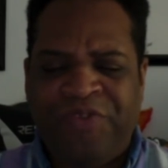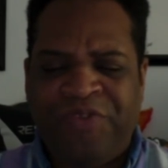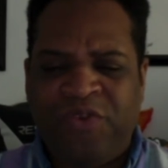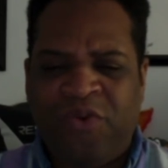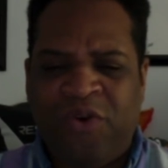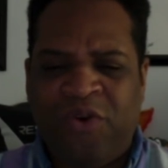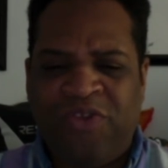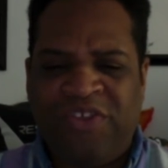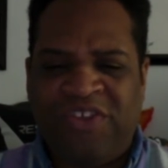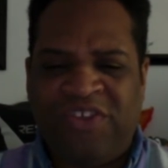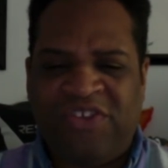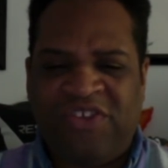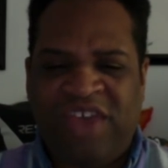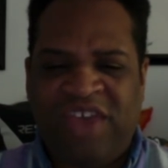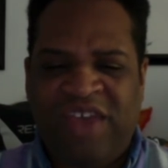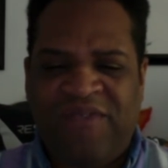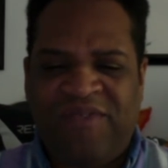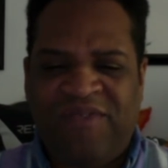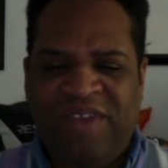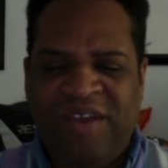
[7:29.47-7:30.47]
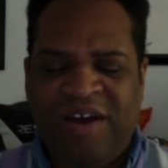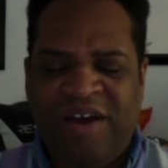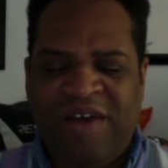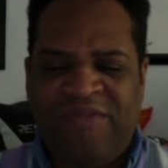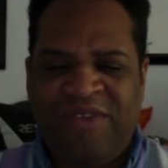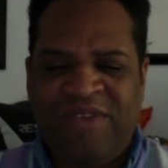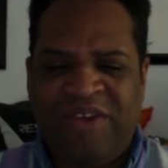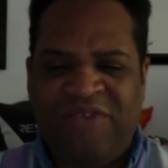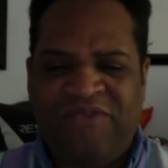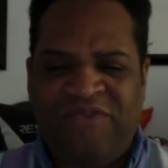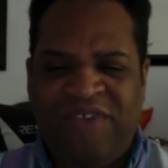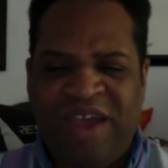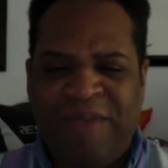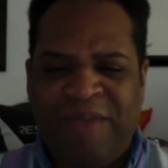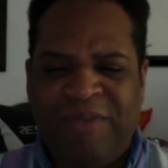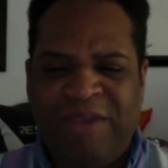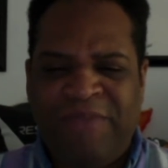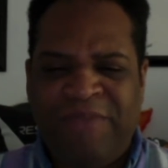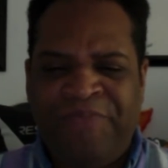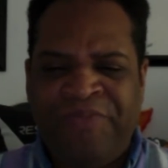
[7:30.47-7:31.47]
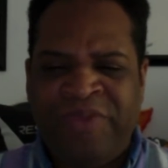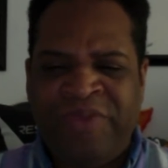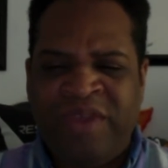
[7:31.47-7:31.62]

or the safety of their family.